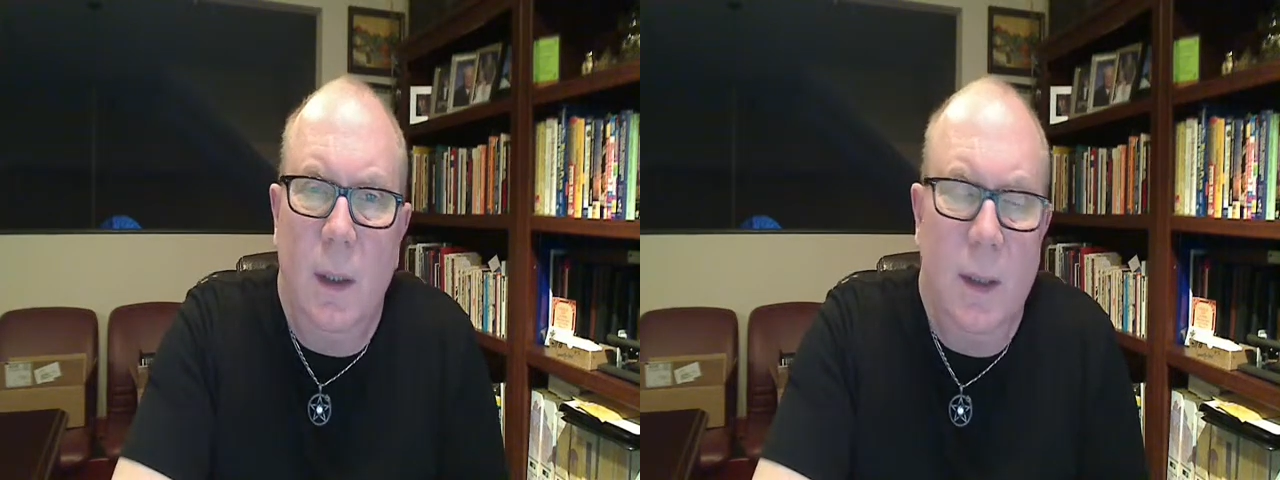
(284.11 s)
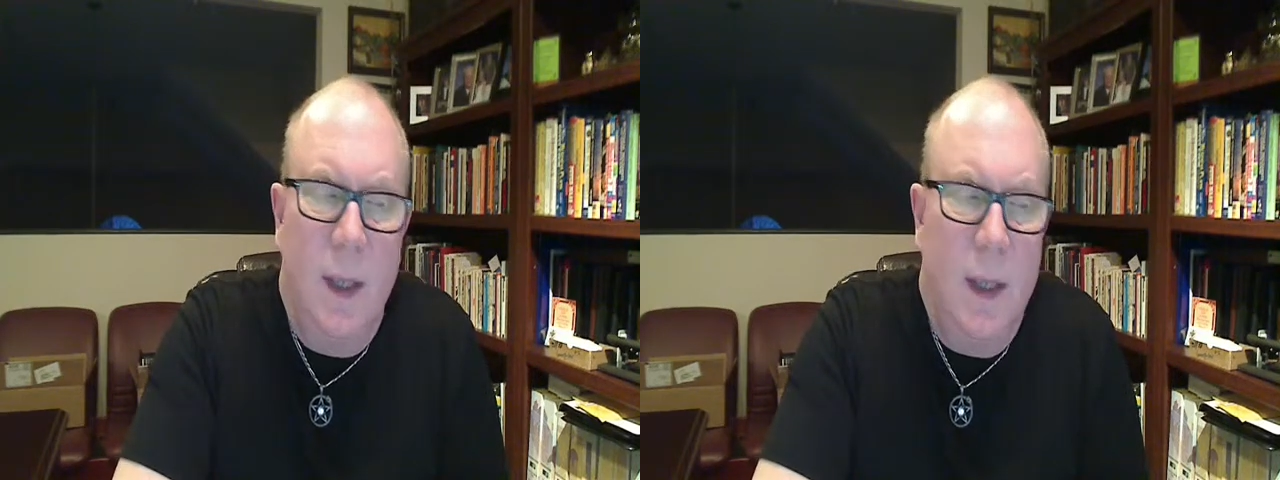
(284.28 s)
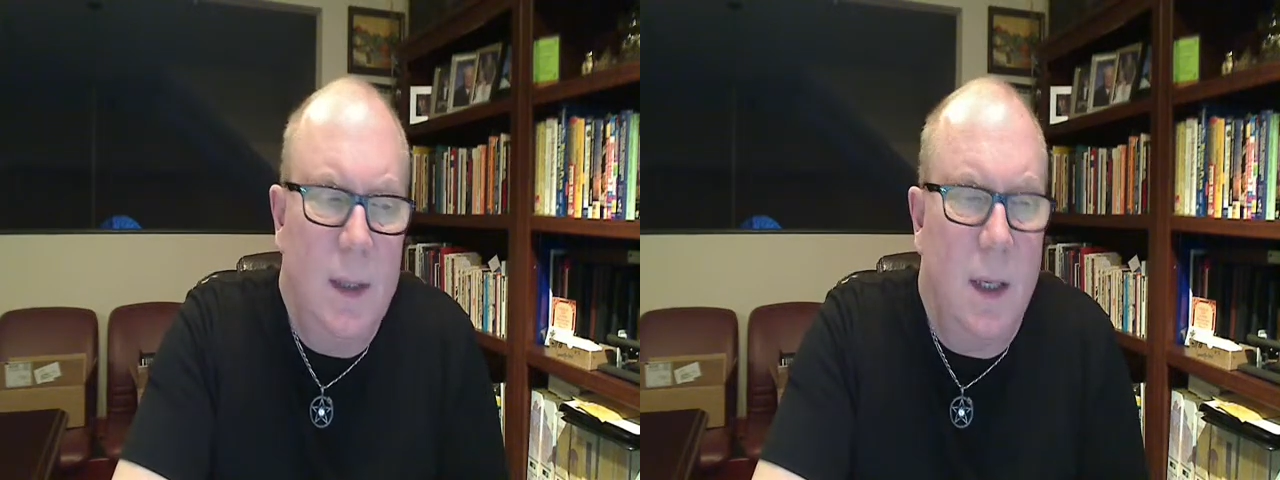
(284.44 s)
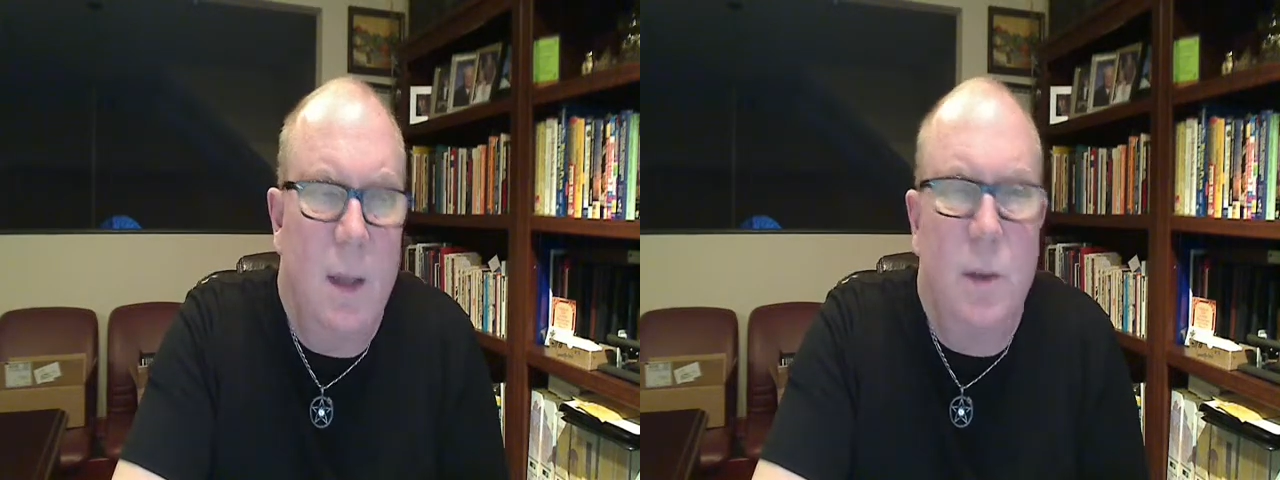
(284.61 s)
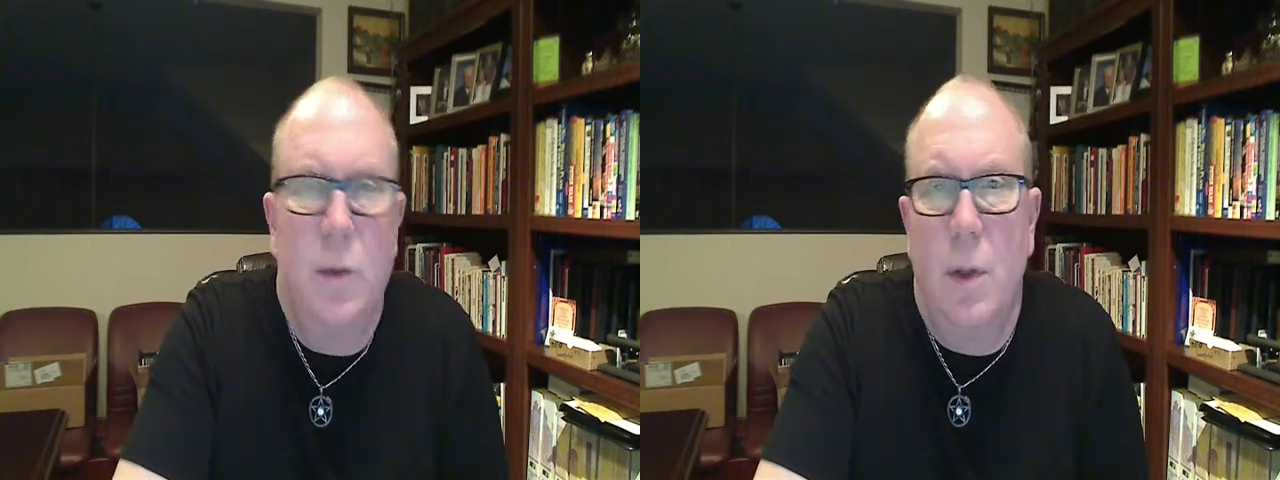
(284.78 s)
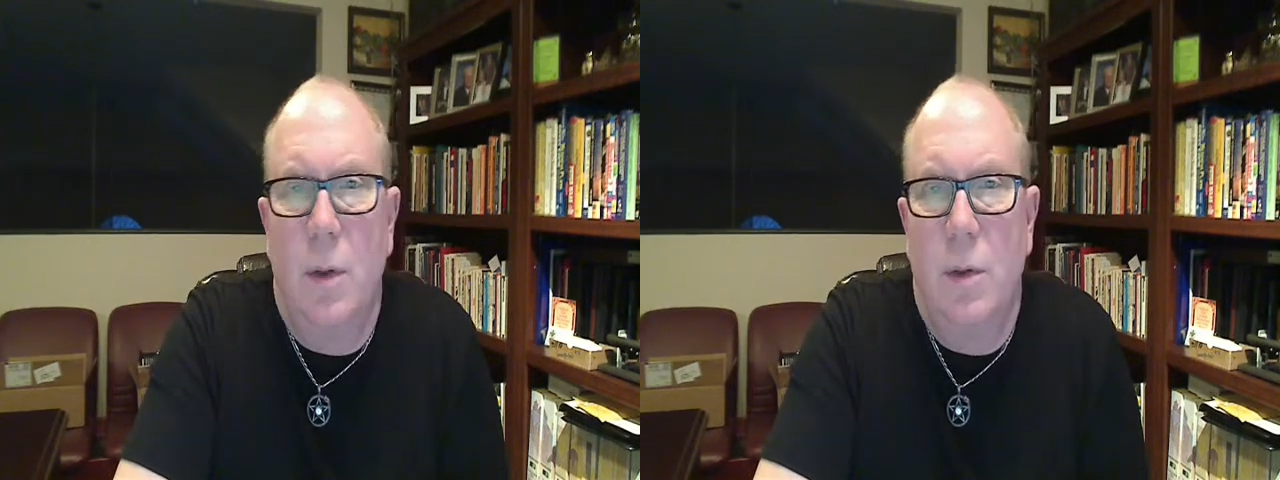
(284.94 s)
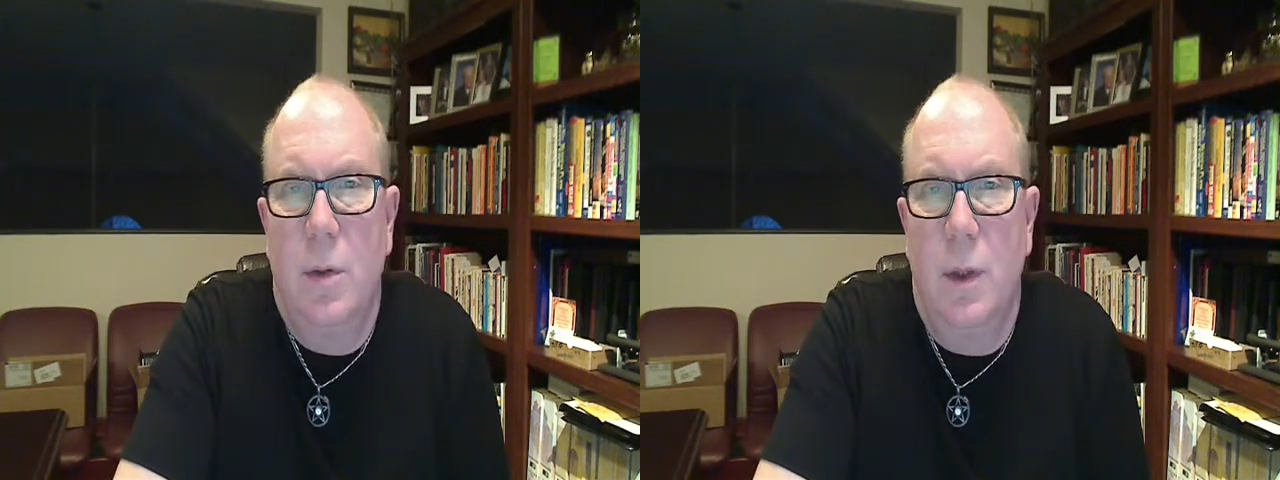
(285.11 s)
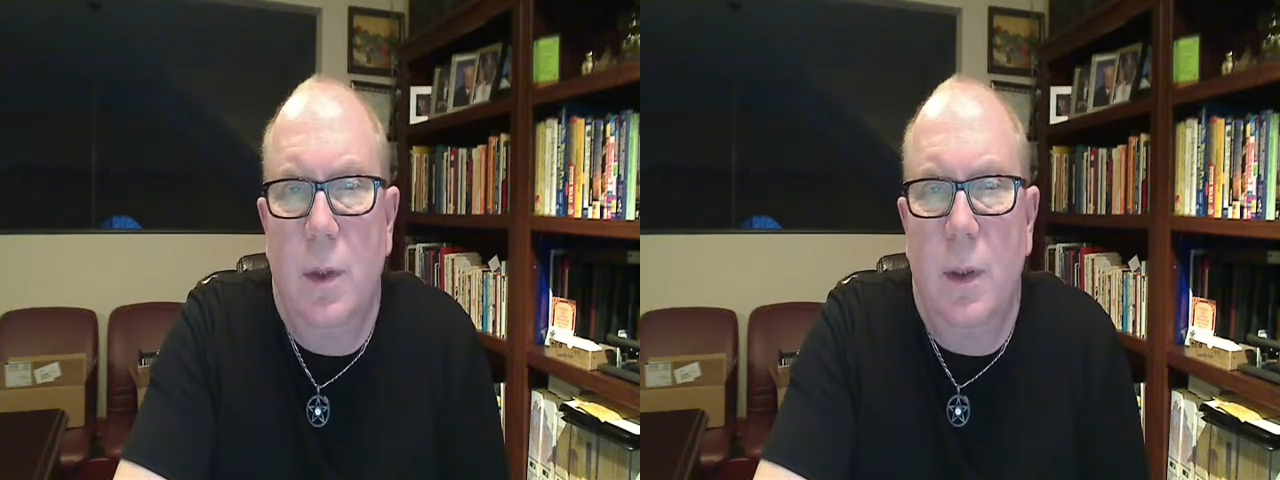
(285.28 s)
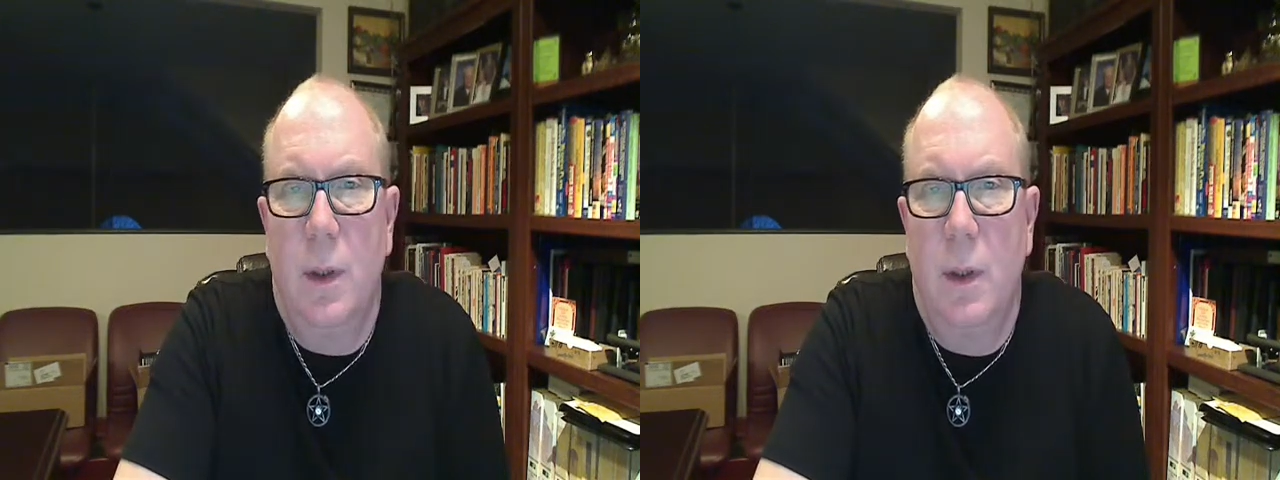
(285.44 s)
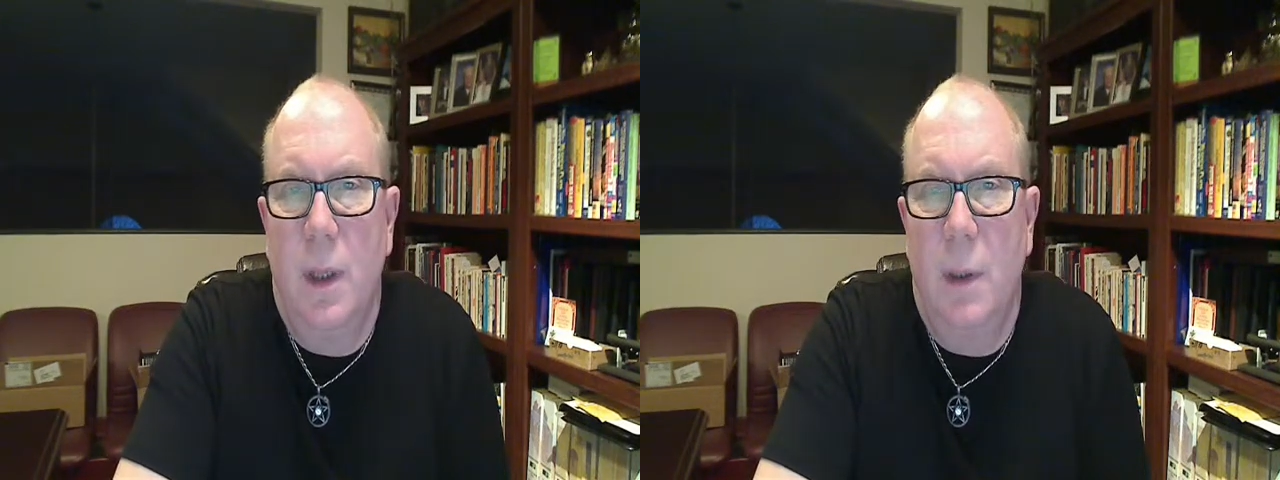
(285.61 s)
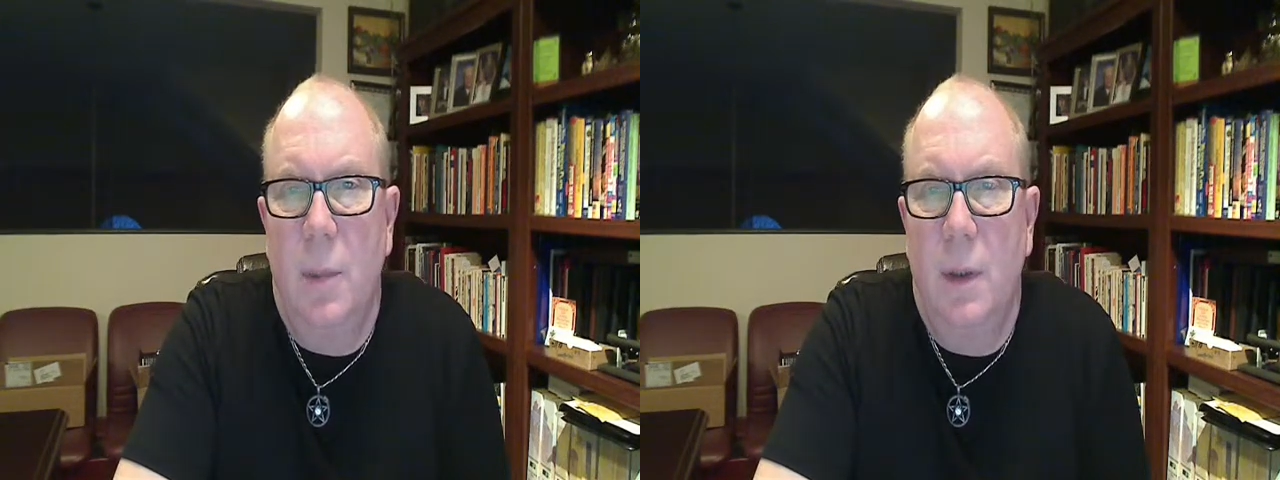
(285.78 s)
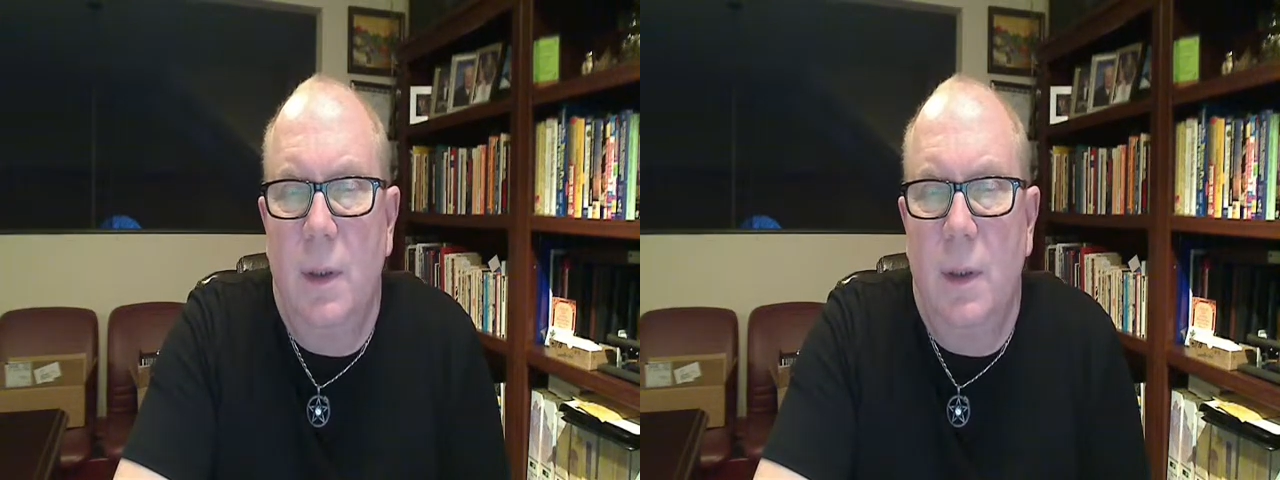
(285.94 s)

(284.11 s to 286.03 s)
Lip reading: Next, I'll show you a couple